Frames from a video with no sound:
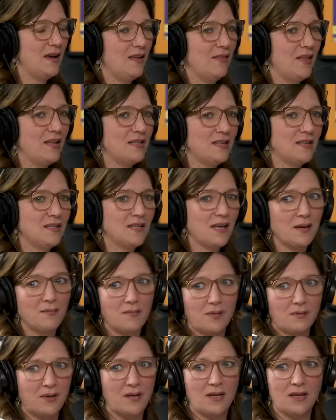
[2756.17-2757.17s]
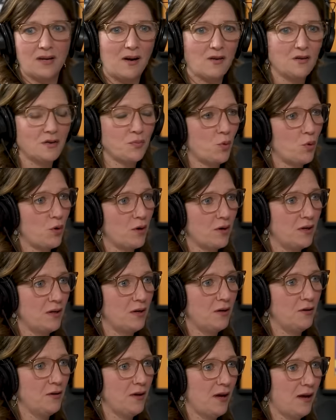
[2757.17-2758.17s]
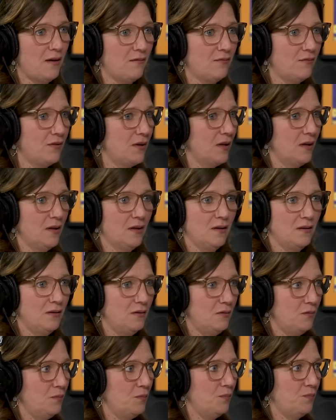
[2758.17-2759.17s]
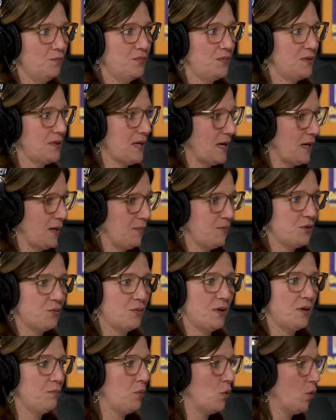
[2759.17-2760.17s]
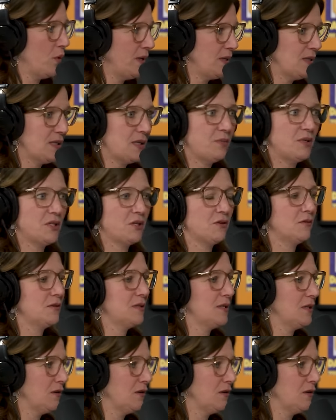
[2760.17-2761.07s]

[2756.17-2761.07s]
Yeah, and that's the same. I mean, in our sport, you know, you sign up to run points in a particular